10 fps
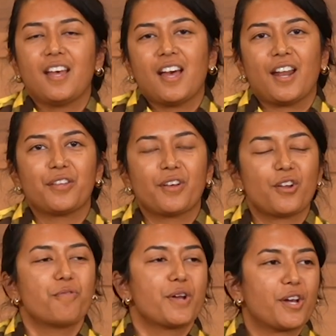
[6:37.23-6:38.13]
And I thought,
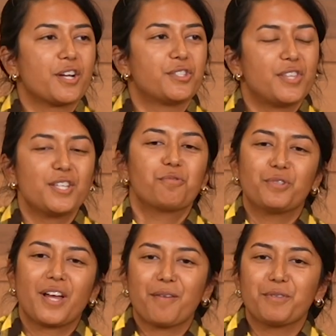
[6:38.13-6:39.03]
oh my gosh, this
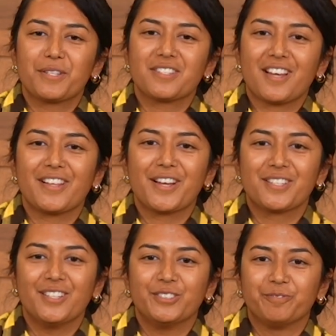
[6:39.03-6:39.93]
will happen to
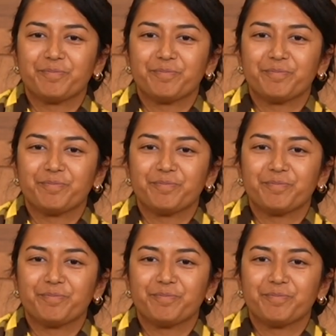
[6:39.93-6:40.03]
CellAg too.